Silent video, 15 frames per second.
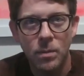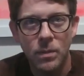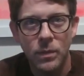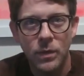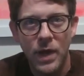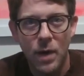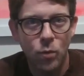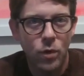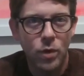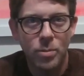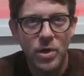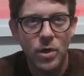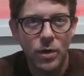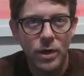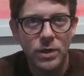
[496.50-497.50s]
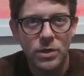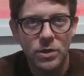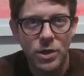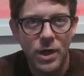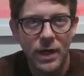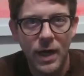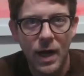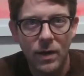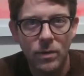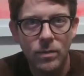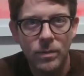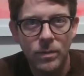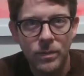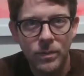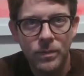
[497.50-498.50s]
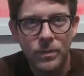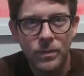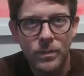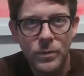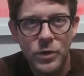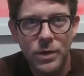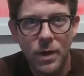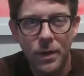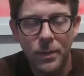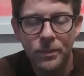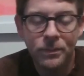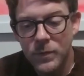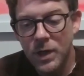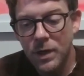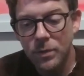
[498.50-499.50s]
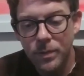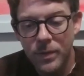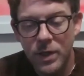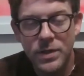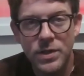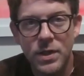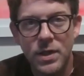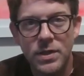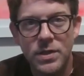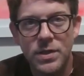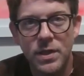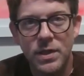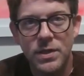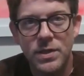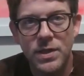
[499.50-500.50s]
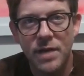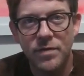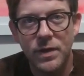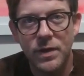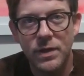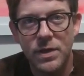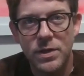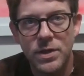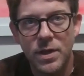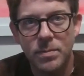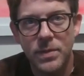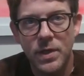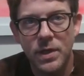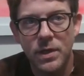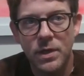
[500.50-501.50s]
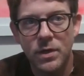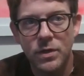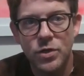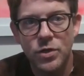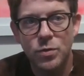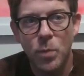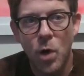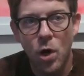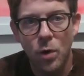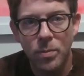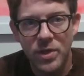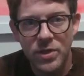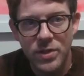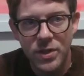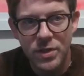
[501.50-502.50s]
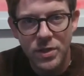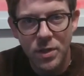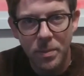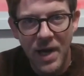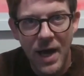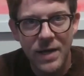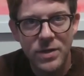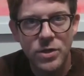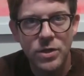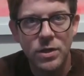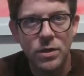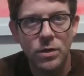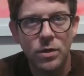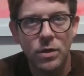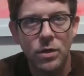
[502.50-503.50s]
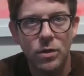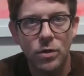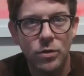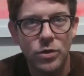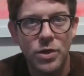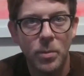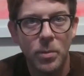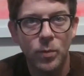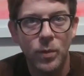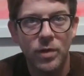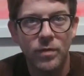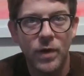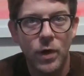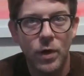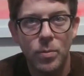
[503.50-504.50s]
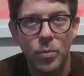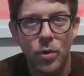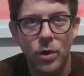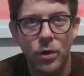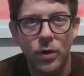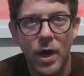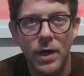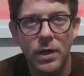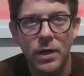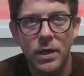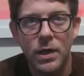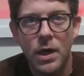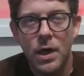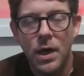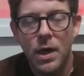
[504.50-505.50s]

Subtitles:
that were appearing to check out. So, it's definitely something in a small business capacity or someone with very poor credit.